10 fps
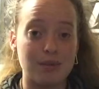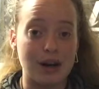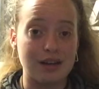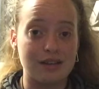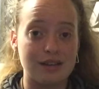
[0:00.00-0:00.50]

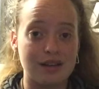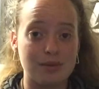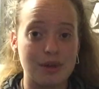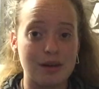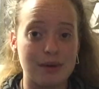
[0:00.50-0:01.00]
practicing and
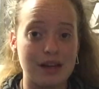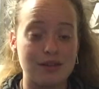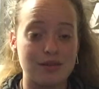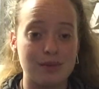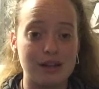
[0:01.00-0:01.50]
playing my
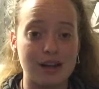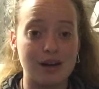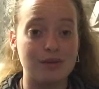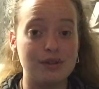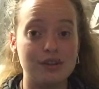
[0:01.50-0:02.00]
instrument, I
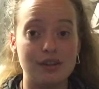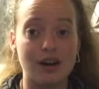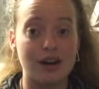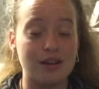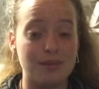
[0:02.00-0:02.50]
would
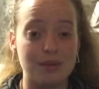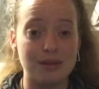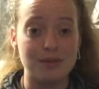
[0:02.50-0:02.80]
not be the